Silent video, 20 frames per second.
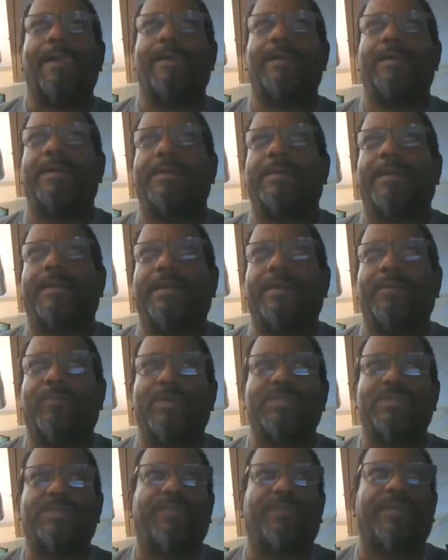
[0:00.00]
And
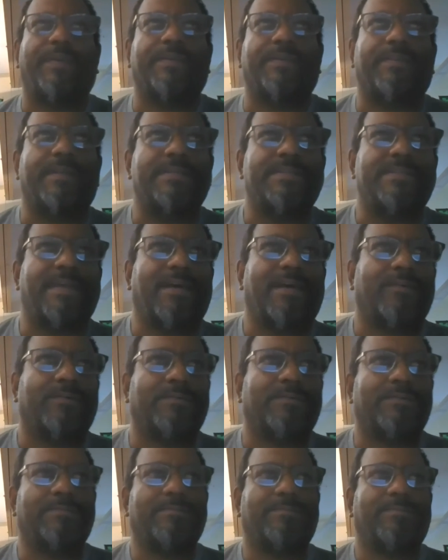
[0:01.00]
once you figure things out,
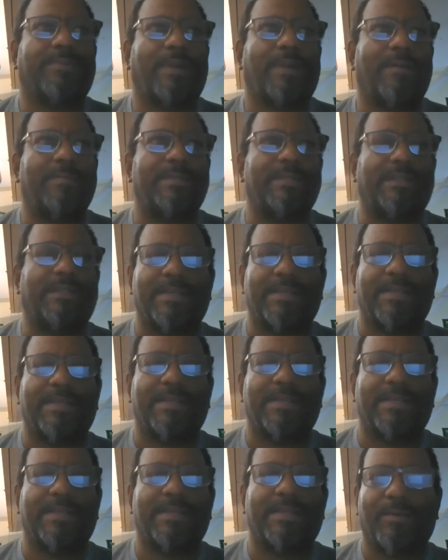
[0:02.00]
probably the
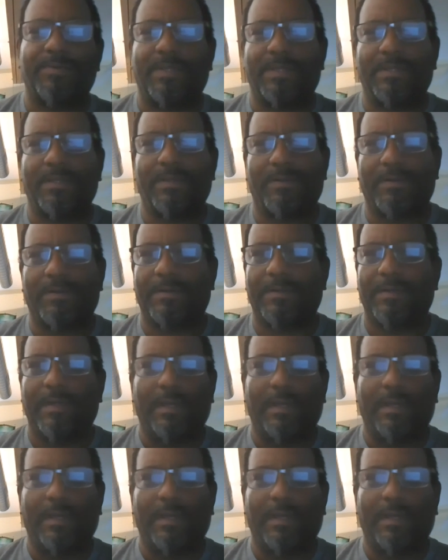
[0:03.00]
less help you need.